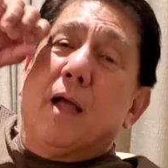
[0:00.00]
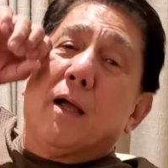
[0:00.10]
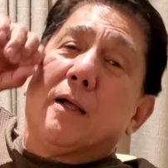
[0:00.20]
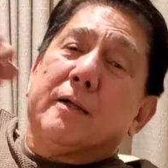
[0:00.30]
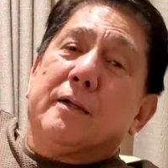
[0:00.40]

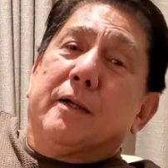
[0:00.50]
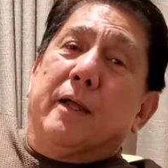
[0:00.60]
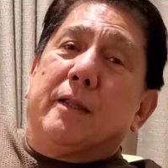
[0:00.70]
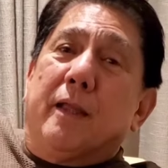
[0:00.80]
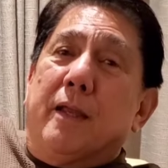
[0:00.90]
Yeah.
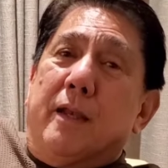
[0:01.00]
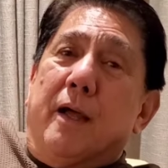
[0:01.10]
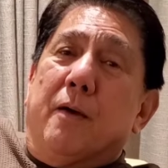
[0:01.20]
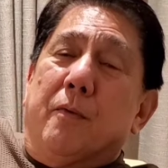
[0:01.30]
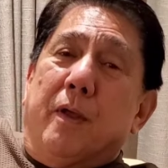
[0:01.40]
yeah. And then
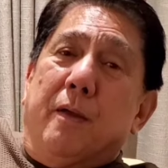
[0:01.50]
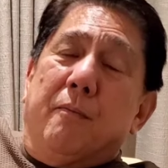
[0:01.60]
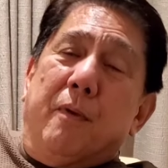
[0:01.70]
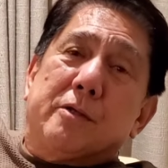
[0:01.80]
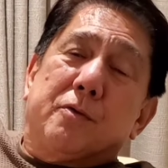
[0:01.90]
uh, we
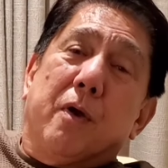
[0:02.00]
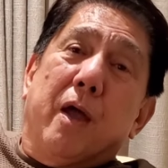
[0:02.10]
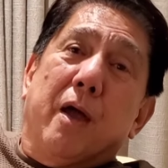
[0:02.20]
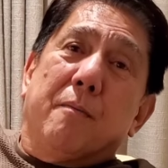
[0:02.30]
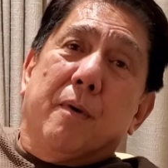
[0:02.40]
blessed to
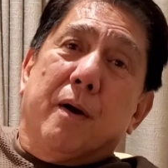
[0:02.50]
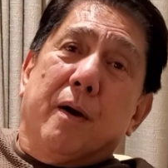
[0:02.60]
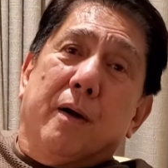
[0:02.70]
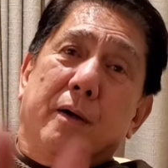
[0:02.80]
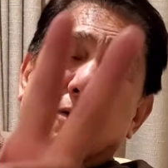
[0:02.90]
have
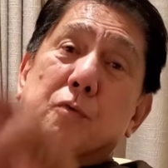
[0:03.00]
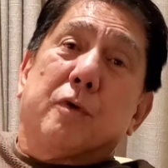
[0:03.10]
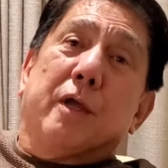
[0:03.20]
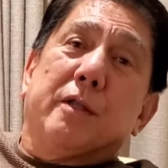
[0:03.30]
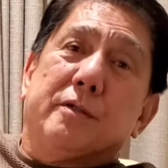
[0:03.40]
uh,
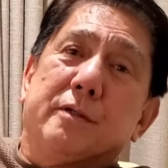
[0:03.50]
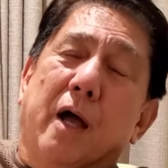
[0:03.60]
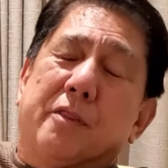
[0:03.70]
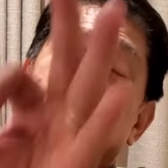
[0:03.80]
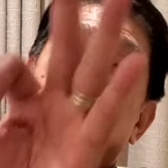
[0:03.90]
two kids,
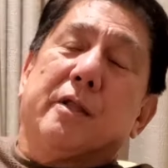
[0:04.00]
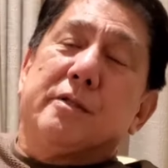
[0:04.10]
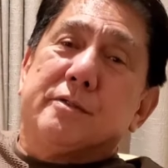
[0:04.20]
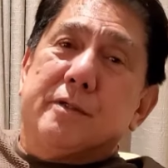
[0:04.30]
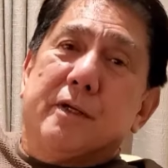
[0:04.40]
uh, three
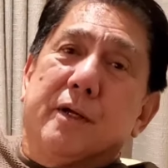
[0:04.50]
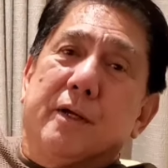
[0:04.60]
kids.